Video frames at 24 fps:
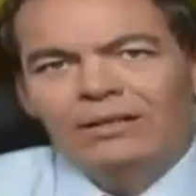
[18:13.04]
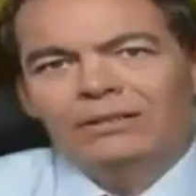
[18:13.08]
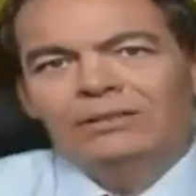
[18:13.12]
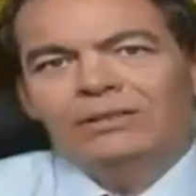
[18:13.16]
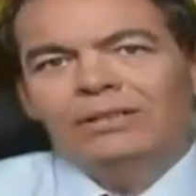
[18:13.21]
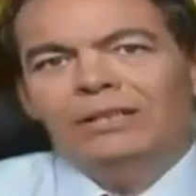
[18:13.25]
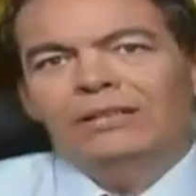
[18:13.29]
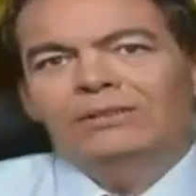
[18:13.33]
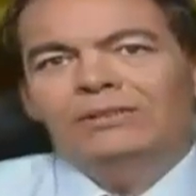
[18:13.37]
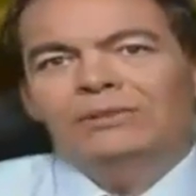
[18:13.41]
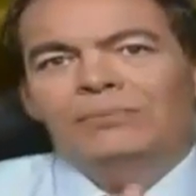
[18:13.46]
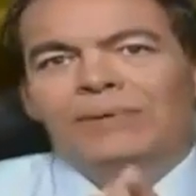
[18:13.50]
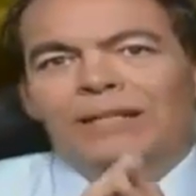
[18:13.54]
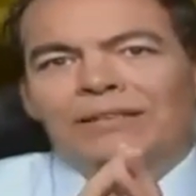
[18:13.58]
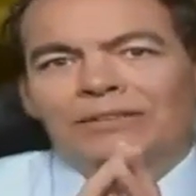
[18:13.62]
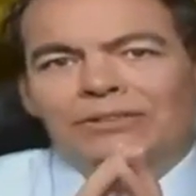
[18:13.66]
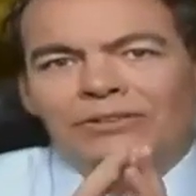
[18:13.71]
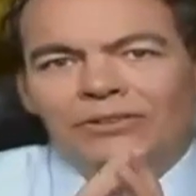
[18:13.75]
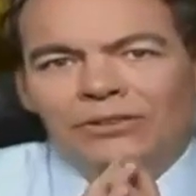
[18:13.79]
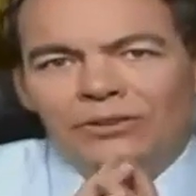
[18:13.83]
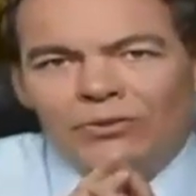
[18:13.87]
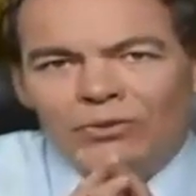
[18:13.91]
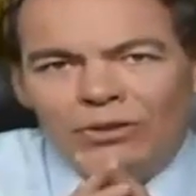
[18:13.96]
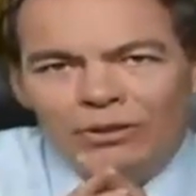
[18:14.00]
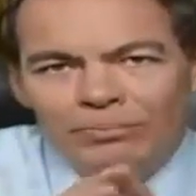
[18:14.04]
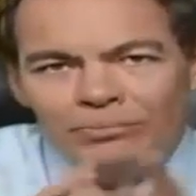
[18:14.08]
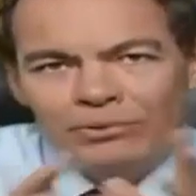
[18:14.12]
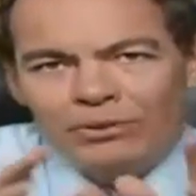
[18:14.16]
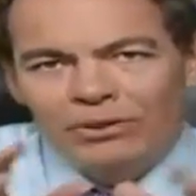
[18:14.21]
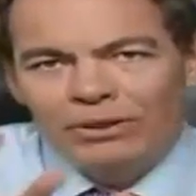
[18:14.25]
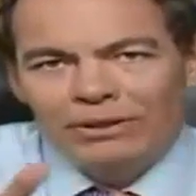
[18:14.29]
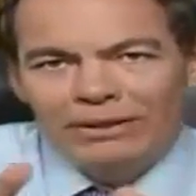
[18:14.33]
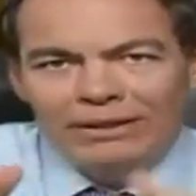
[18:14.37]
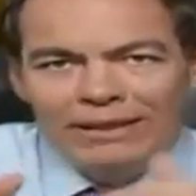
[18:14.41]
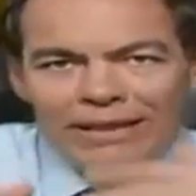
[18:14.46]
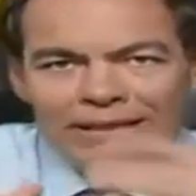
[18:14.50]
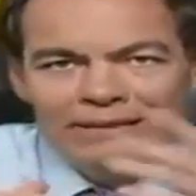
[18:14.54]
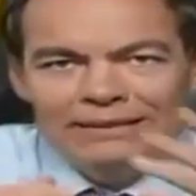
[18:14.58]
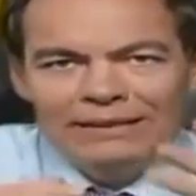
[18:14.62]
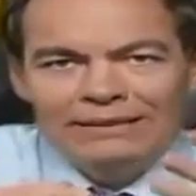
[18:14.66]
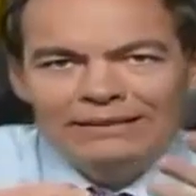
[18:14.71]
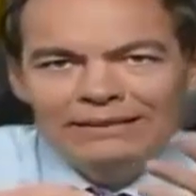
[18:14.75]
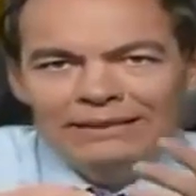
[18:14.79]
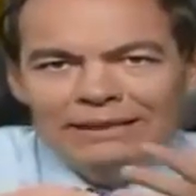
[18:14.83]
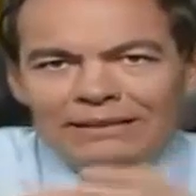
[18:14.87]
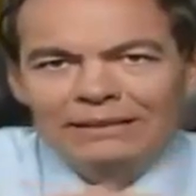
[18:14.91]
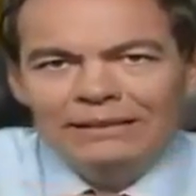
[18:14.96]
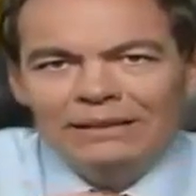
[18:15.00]
All right, Gerald, you mentioned you grew up during the
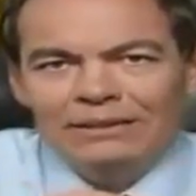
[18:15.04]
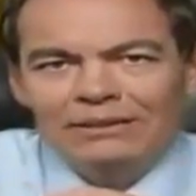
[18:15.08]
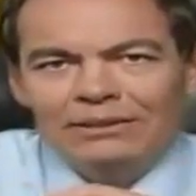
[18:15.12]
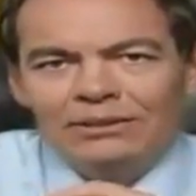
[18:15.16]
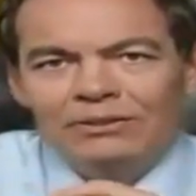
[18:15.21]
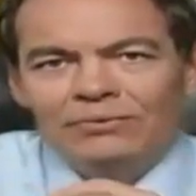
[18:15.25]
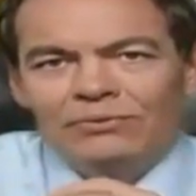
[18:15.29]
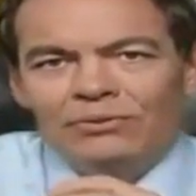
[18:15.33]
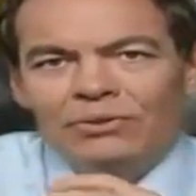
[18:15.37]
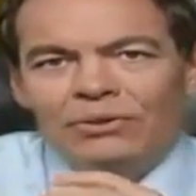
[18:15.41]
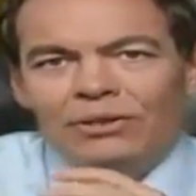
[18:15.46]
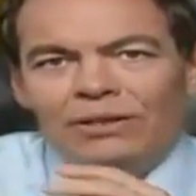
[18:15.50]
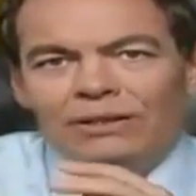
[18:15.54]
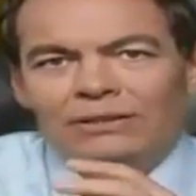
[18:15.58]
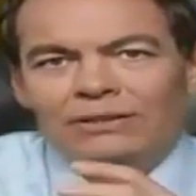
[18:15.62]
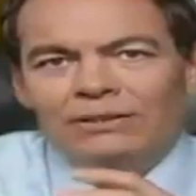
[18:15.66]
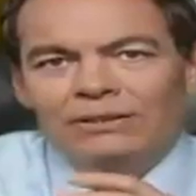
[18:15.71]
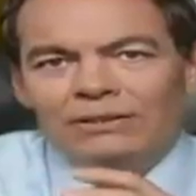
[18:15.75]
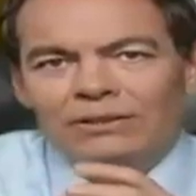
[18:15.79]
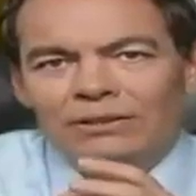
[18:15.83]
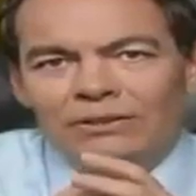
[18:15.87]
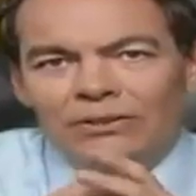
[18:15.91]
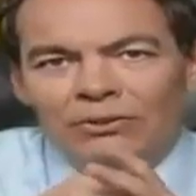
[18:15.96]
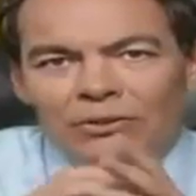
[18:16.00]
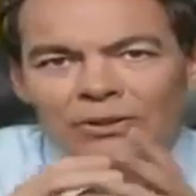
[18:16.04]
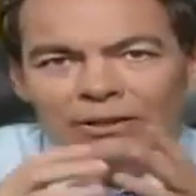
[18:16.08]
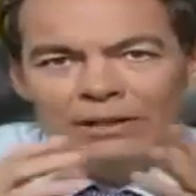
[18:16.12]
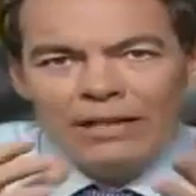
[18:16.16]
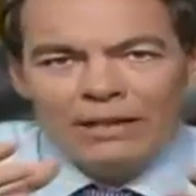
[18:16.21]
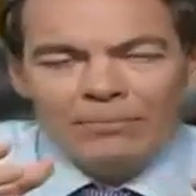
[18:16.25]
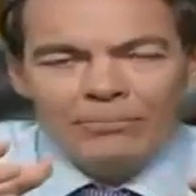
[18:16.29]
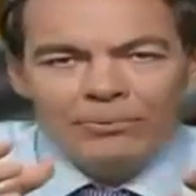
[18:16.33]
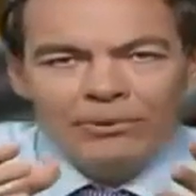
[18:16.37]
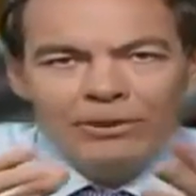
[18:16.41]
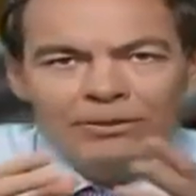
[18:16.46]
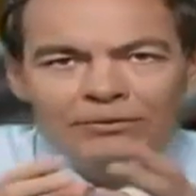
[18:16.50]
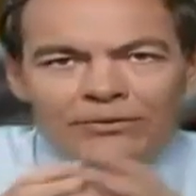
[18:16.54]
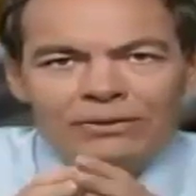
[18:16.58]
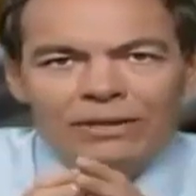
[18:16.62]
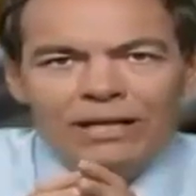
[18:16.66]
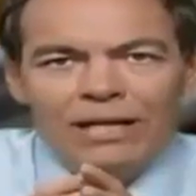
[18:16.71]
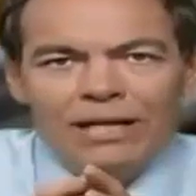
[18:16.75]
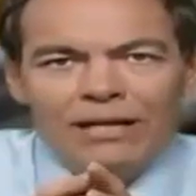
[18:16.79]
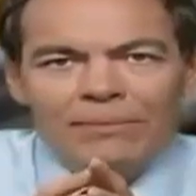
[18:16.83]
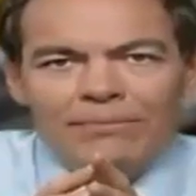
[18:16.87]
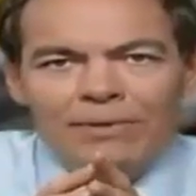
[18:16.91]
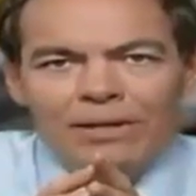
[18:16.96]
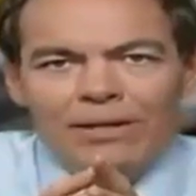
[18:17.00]
1960s, and of course, during that period of
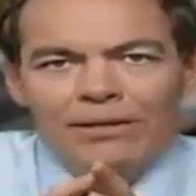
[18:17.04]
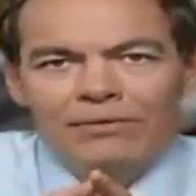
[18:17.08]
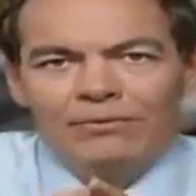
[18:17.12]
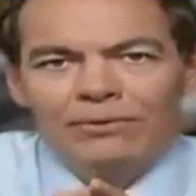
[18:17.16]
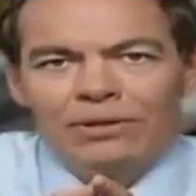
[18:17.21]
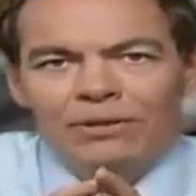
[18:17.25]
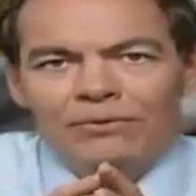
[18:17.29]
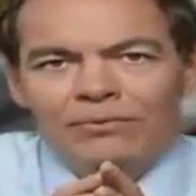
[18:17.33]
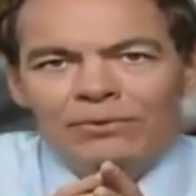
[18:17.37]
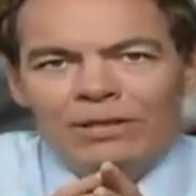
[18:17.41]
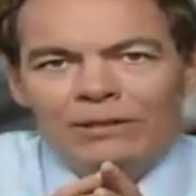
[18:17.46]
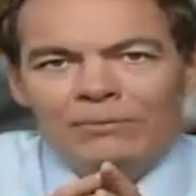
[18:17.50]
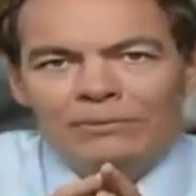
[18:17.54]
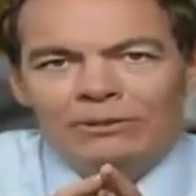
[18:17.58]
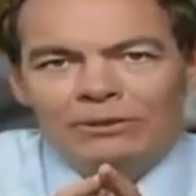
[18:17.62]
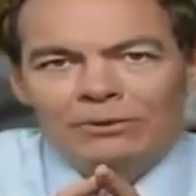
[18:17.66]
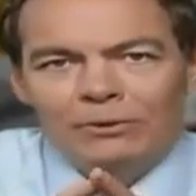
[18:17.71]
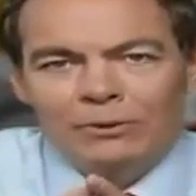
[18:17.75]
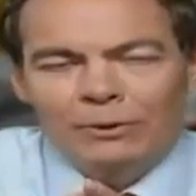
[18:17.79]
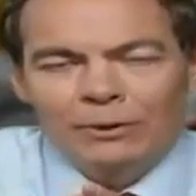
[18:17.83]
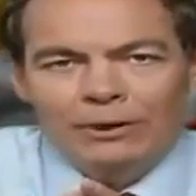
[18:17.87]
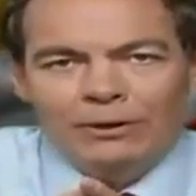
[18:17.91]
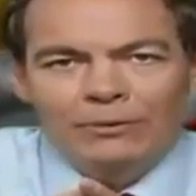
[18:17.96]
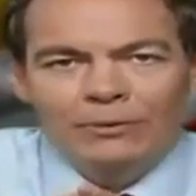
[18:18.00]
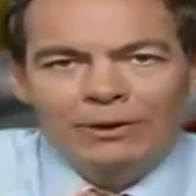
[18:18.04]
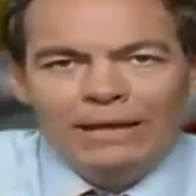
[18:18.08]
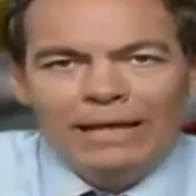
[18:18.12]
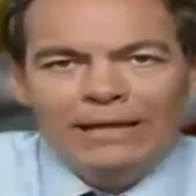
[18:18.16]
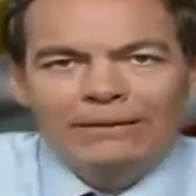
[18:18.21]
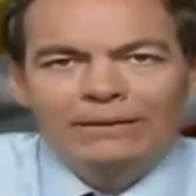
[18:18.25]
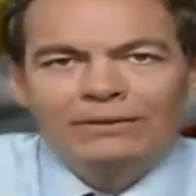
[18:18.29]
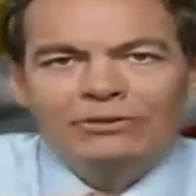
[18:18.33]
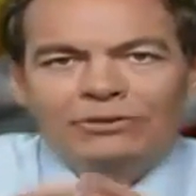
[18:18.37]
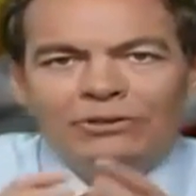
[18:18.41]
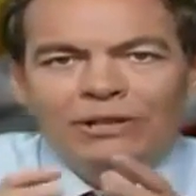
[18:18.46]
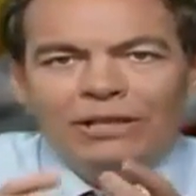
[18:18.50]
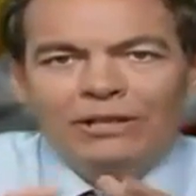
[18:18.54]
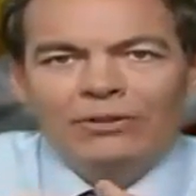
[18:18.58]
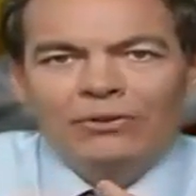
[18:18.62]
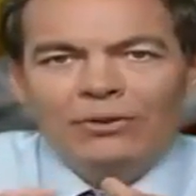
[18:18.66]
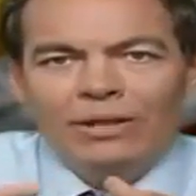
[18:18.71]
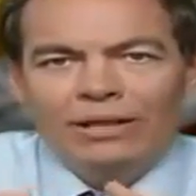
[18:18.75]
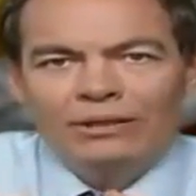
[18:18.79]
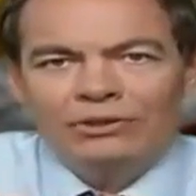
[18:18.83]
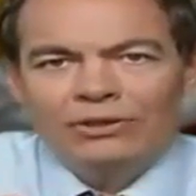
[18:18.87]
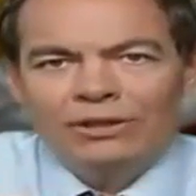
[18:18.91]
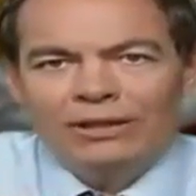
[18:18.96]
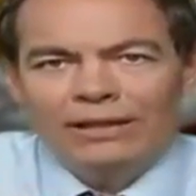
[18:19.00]
time, very famously, we had the
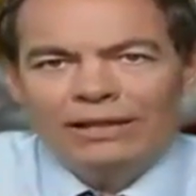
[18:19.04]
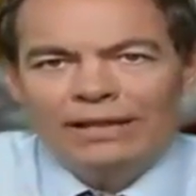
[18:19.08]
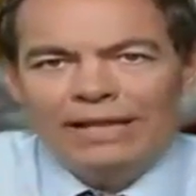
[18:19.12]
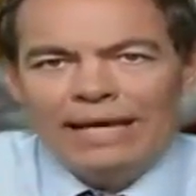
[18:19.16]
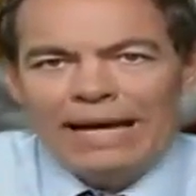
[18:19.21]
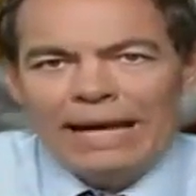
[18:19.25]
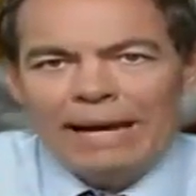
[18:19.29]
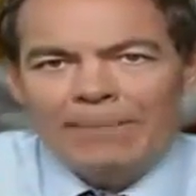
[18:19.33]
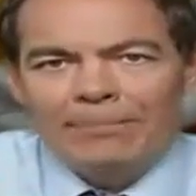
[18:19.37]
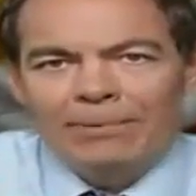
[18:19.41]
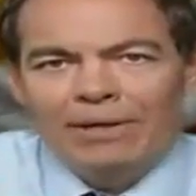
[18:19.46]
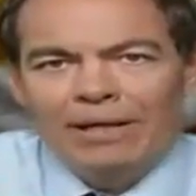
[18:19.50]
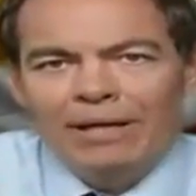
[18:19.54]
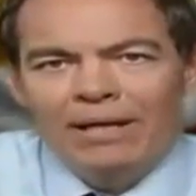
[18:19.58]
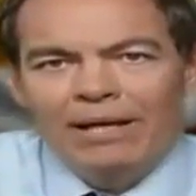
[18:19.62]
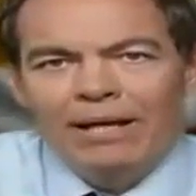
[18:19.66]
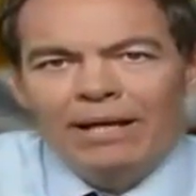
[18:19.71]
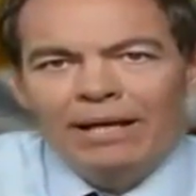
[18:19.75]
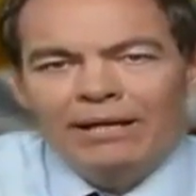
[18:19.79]
generation gap.